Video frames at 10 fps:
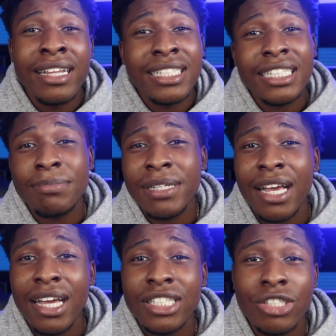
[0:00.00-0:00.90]
just
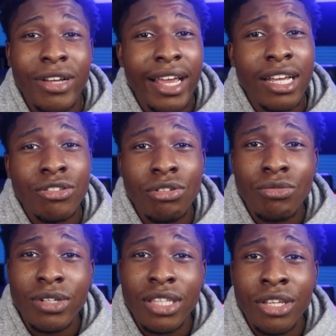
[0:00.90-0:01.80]
because you can do
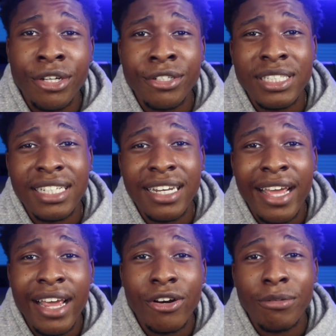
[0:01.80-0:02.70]
it with your
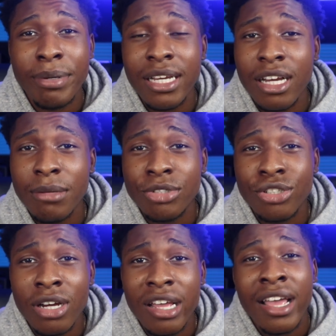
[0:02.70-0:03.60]
sedan or pickup
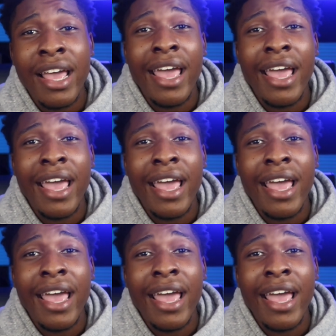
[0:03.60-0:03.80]
truck.